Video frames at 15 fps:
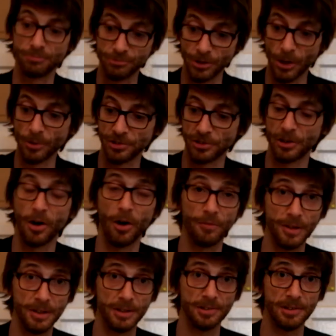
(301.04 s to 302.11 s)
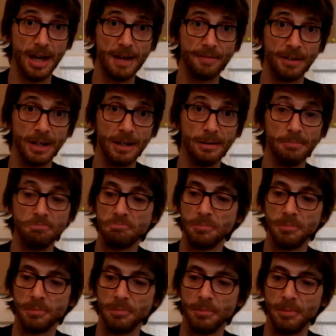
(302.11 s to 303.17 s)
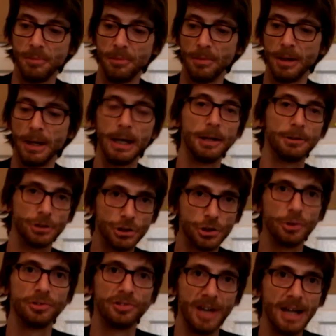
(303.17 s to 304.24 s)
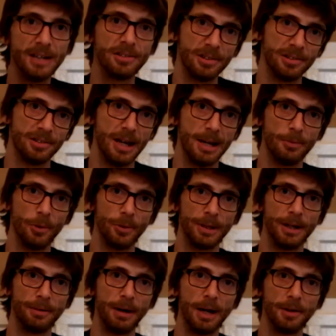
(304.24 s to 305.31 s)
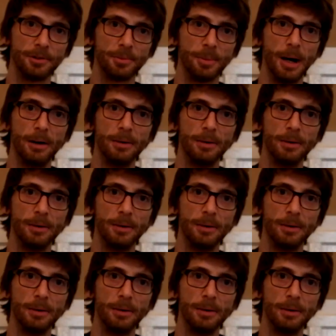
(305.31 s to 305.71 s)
roast a coffee this heavy, it should taste the same all year round as well.